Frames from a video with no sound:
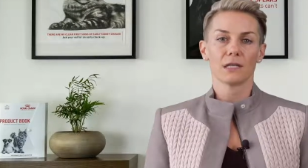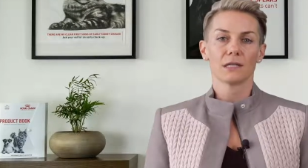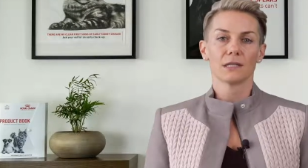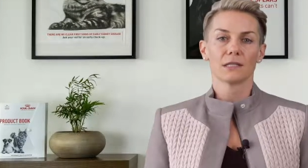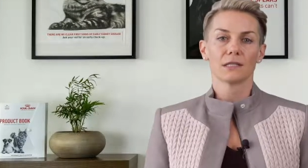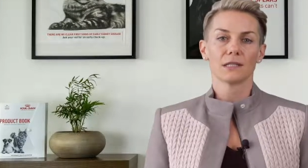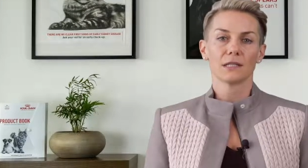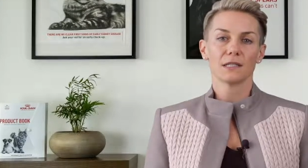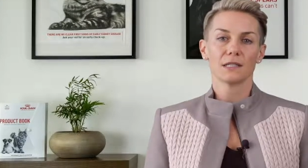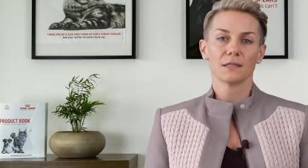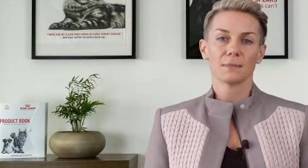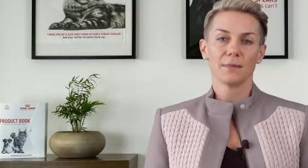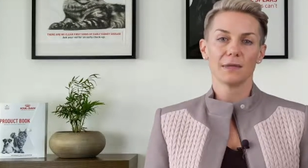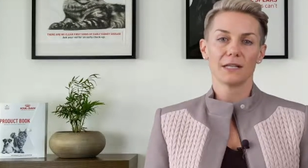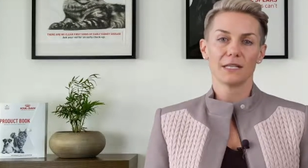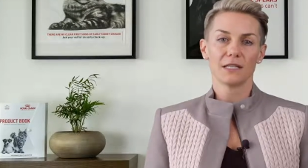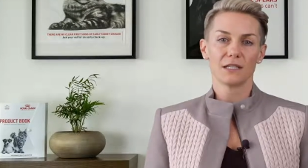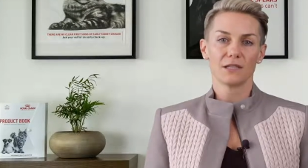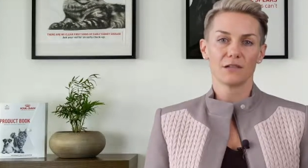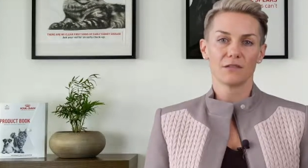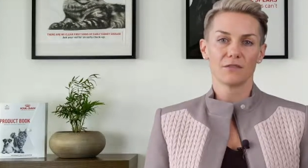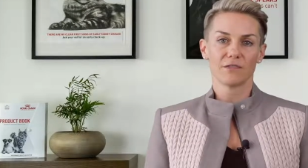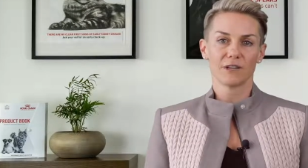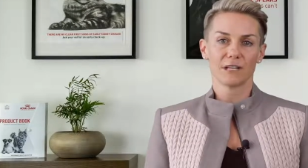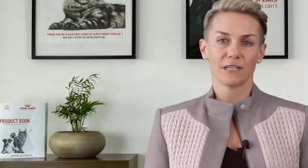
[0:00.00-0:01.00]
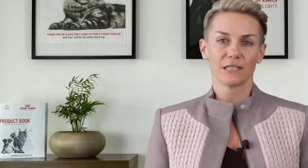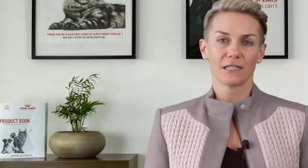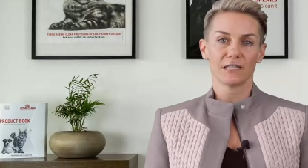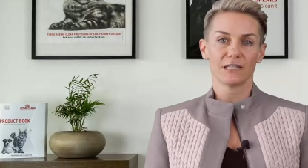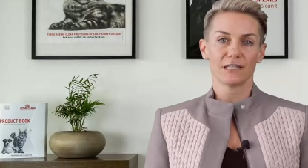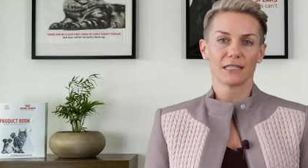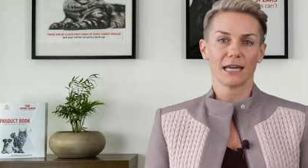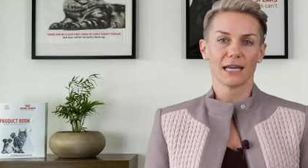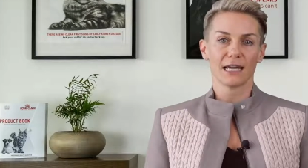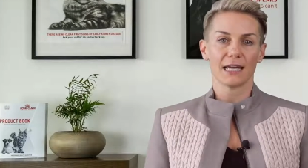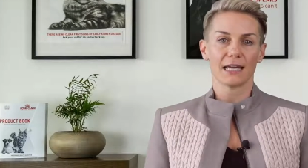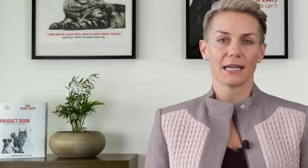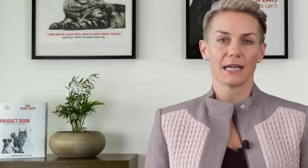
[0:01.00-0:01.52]
So speak to your vet
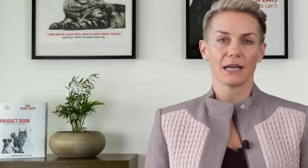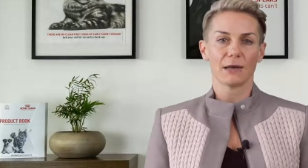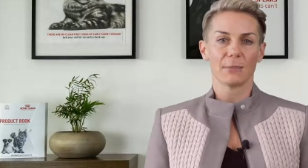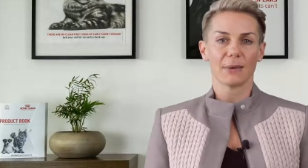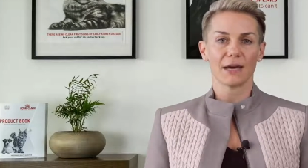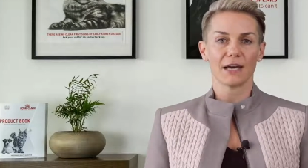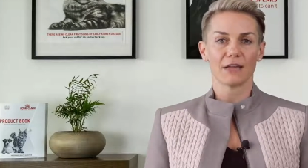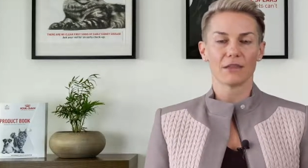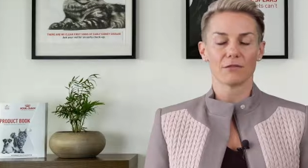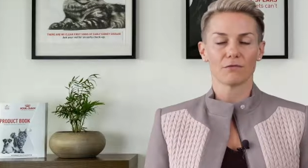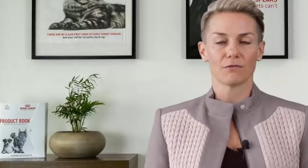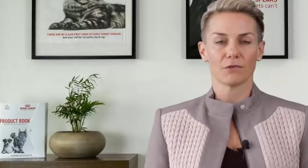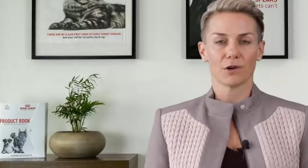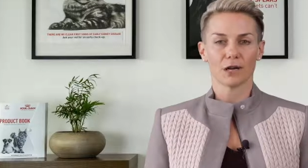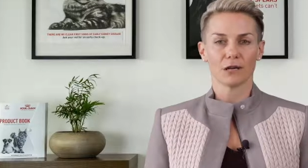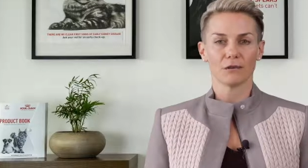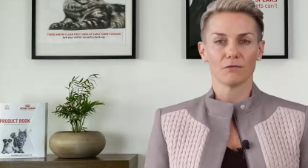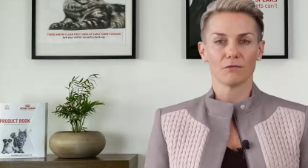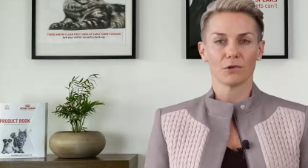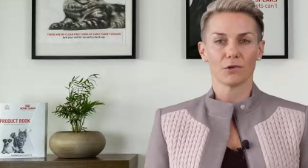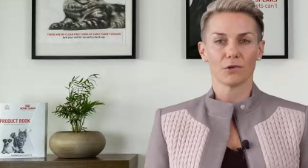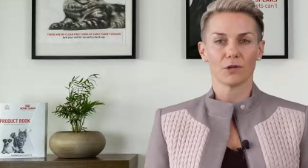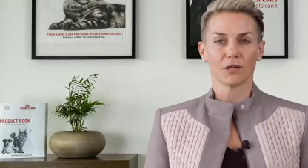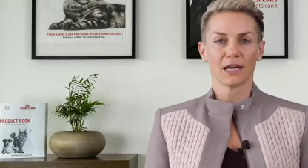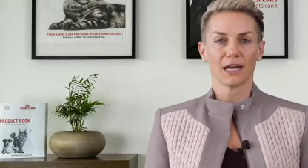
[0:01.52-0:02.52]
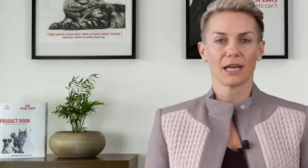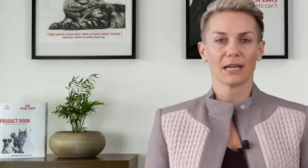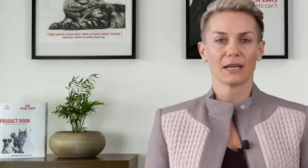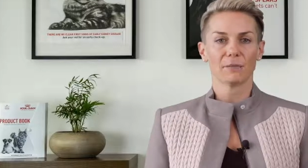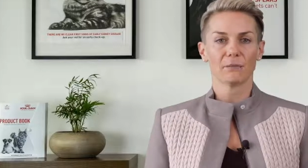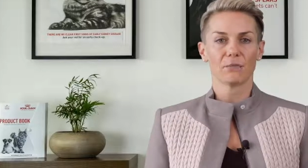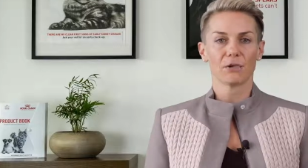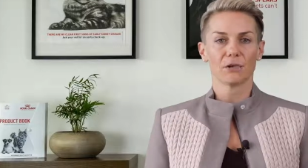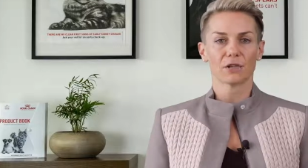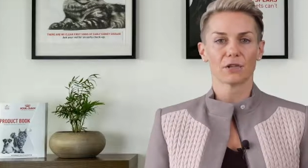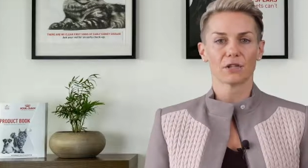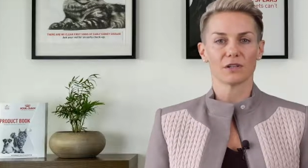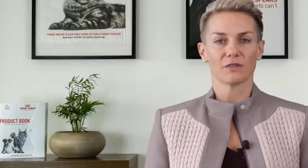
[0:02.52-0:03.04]
today about the right Royal Canin
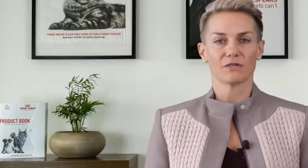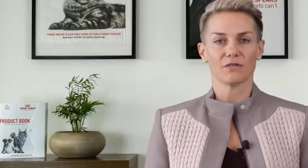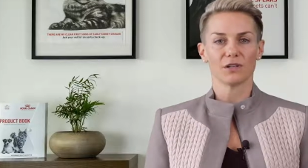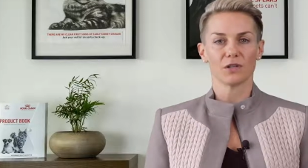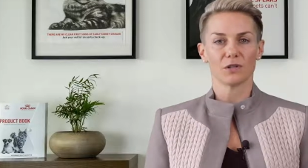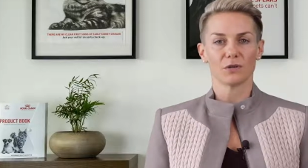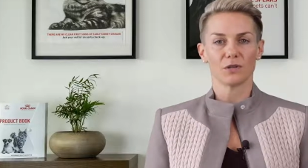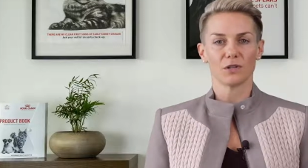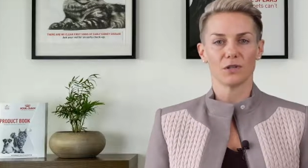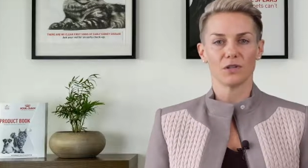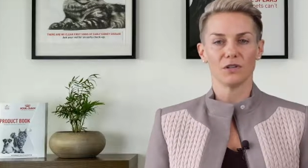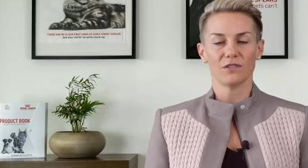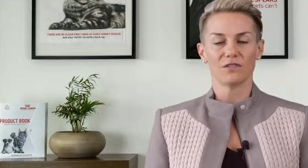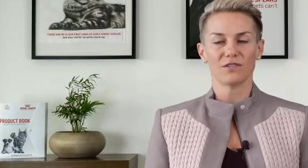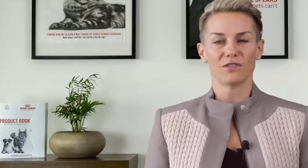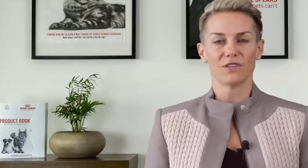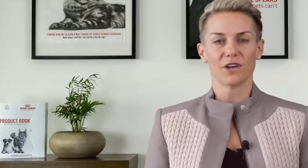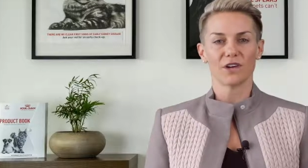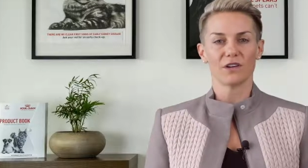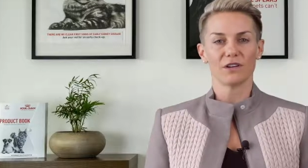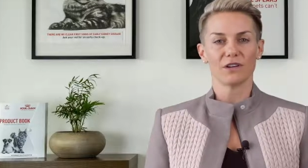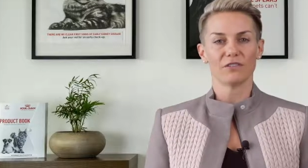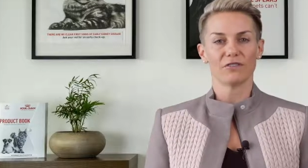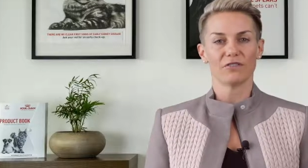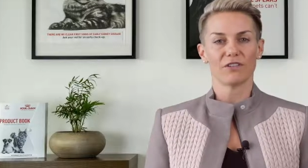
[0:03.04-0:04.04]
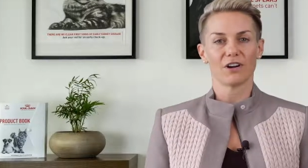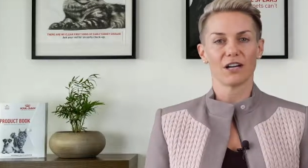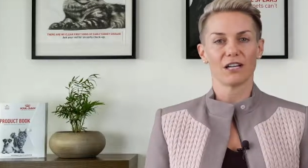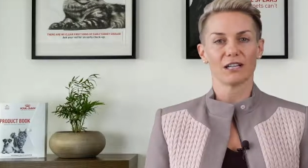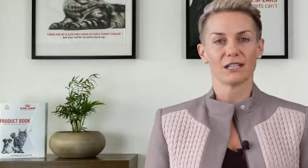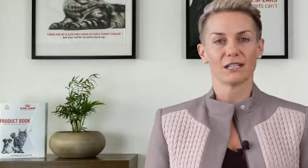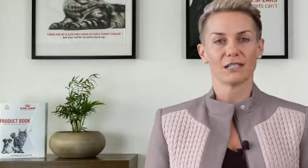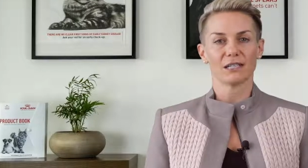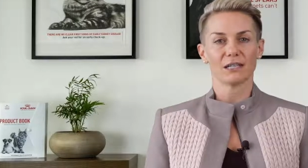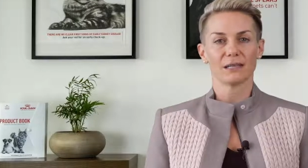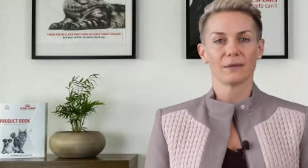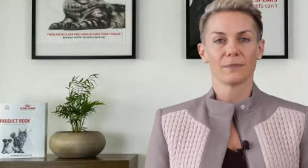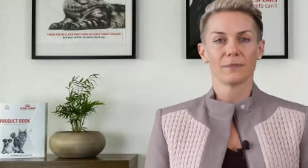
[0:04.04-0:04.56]
product for your new furry
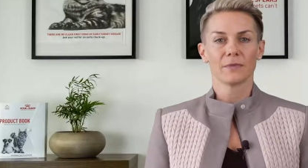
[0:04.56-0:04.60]
friend.